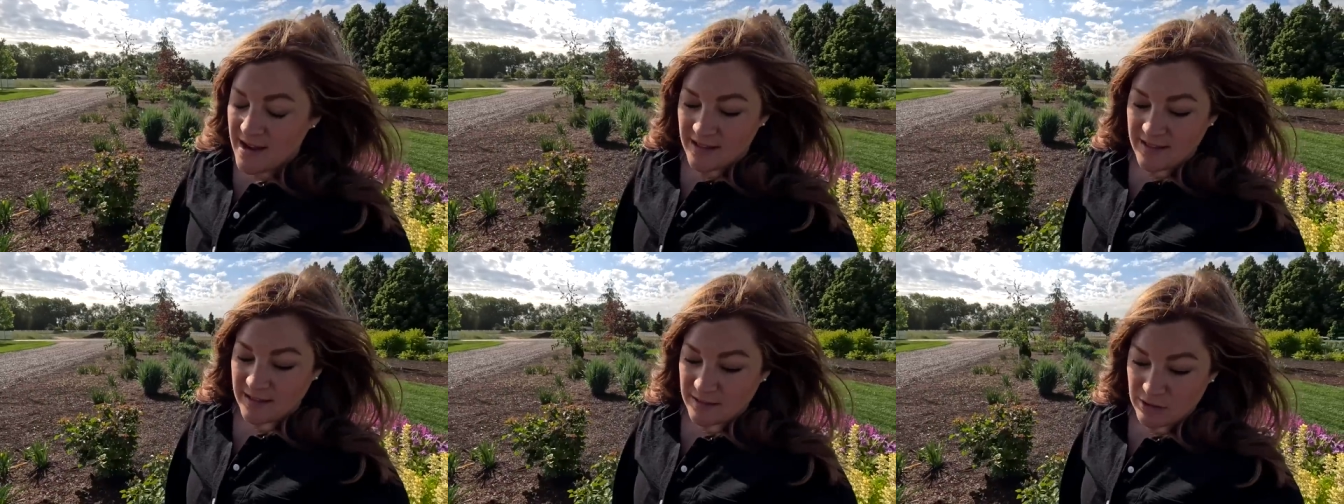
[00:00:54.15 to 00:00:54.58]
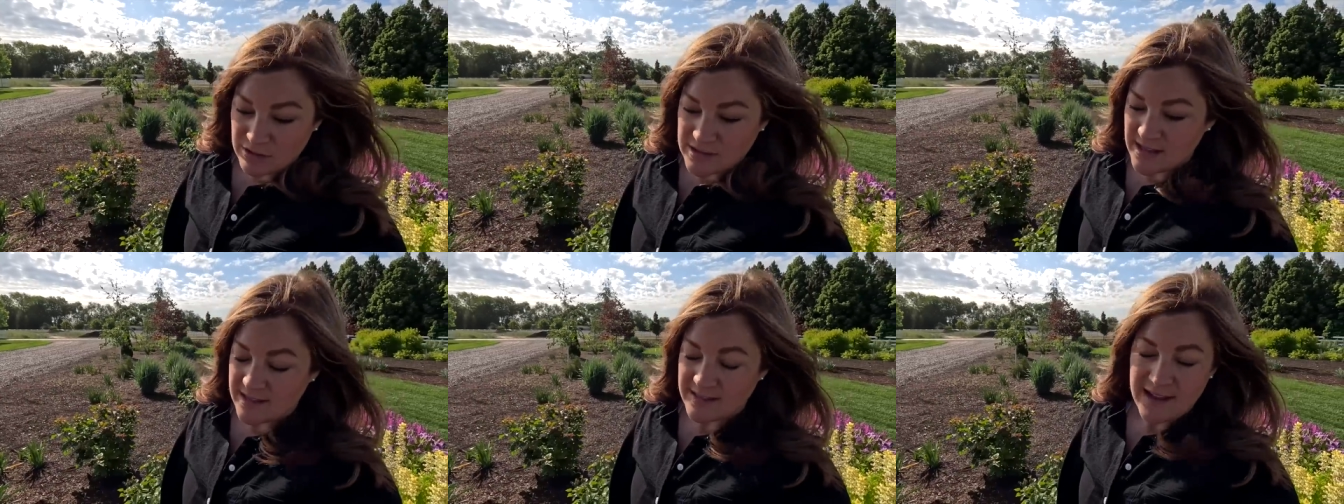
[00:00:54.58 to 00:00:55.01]
That
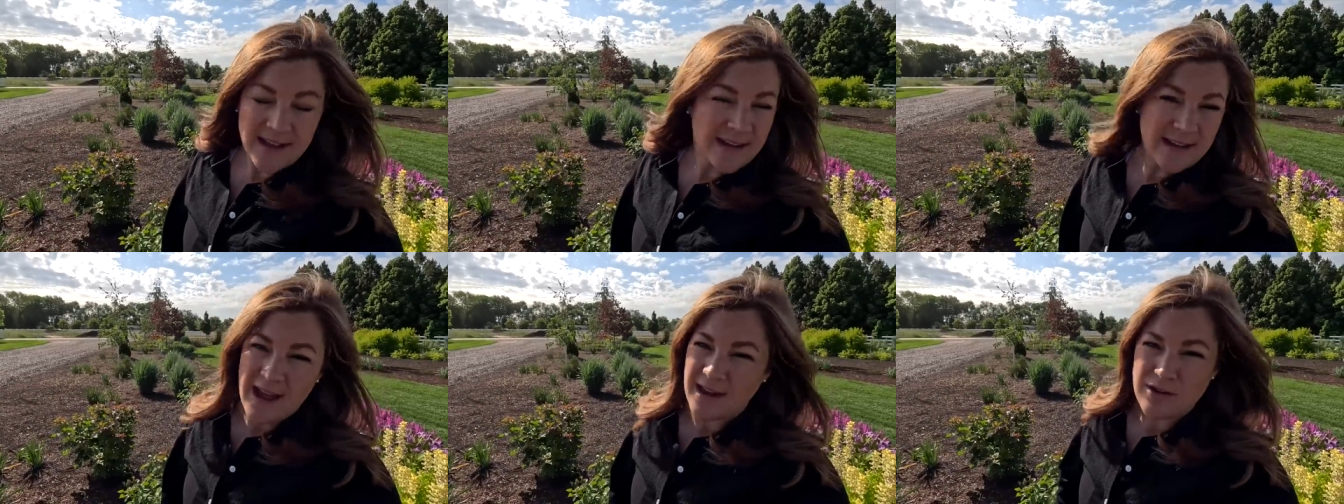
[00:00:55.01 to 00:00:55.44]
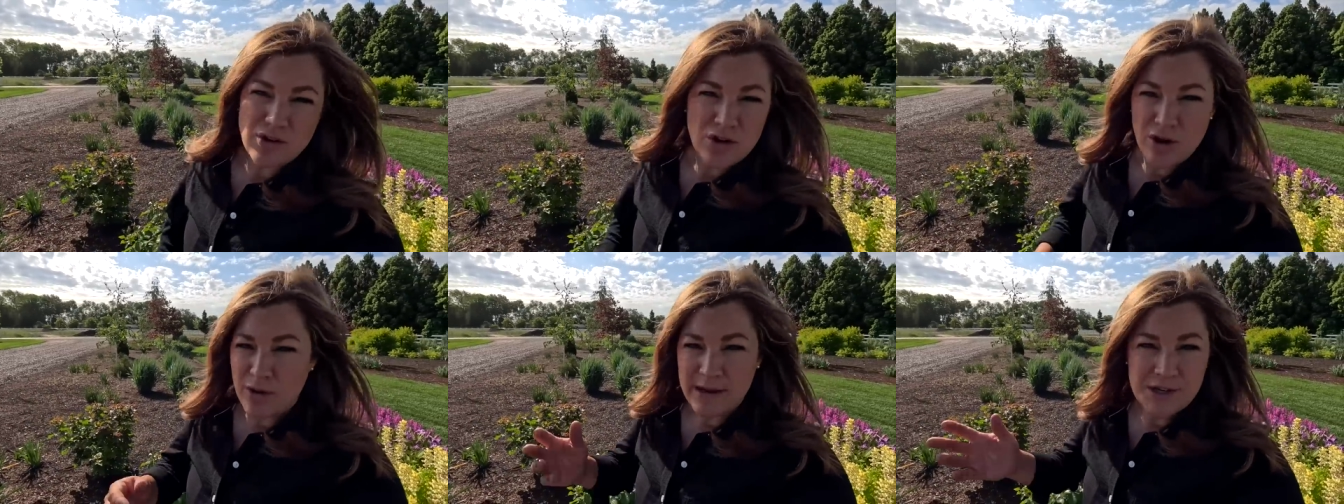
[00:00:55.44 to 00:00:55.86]
looked like they had had
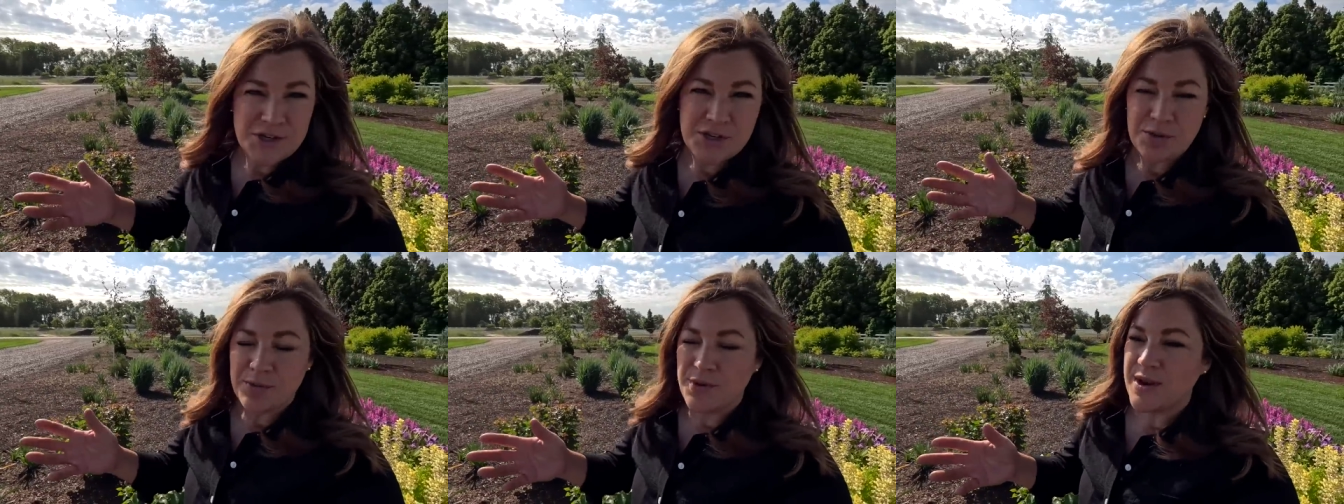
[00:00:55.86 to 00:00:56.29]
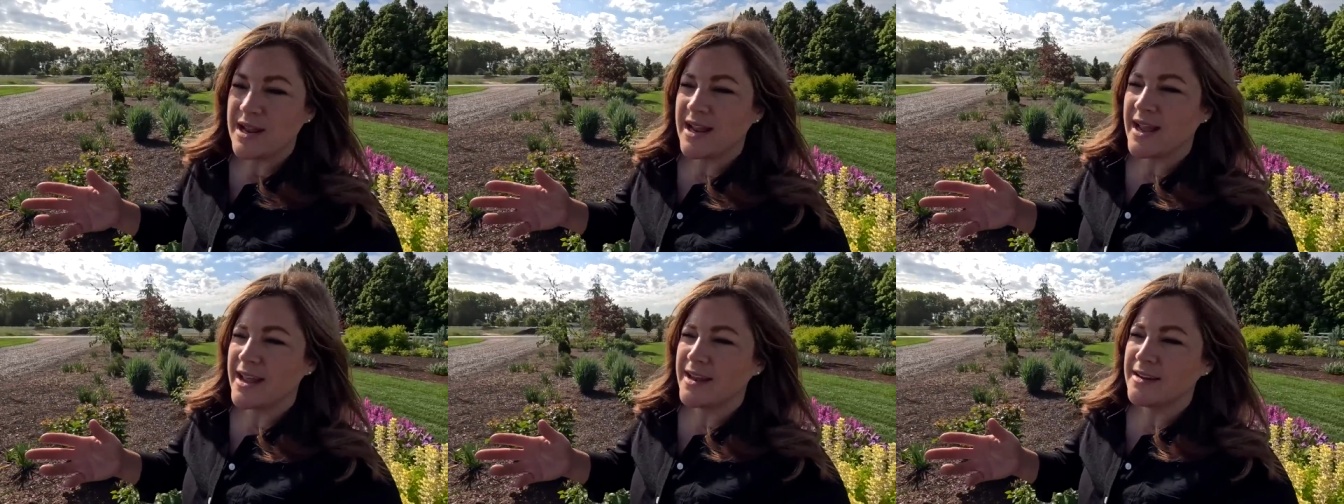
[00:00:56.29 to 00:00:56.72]
no issue
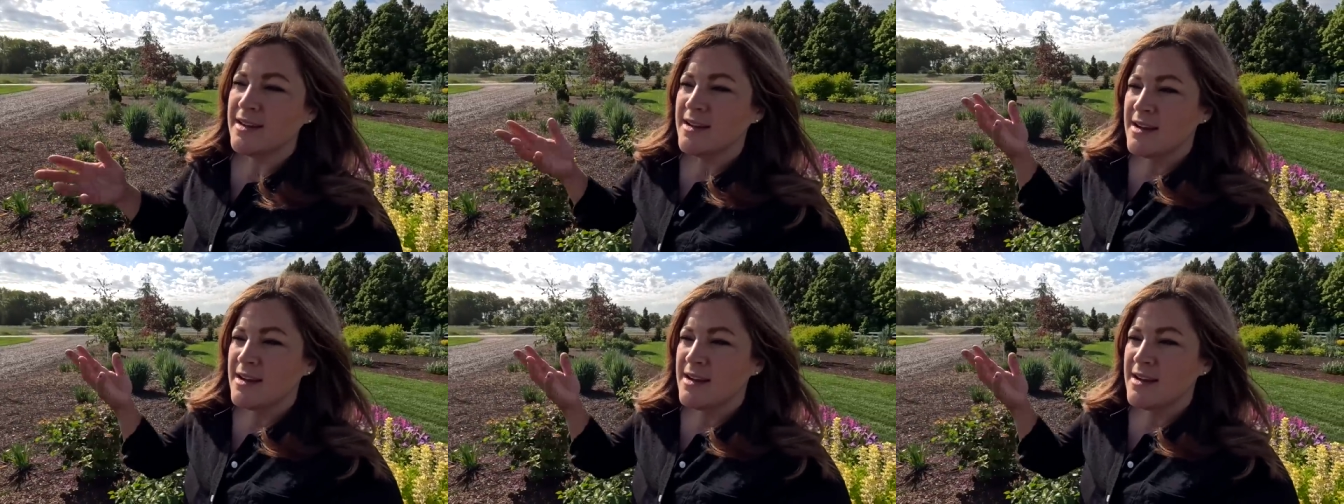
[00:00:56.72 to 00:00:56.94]
rooting in.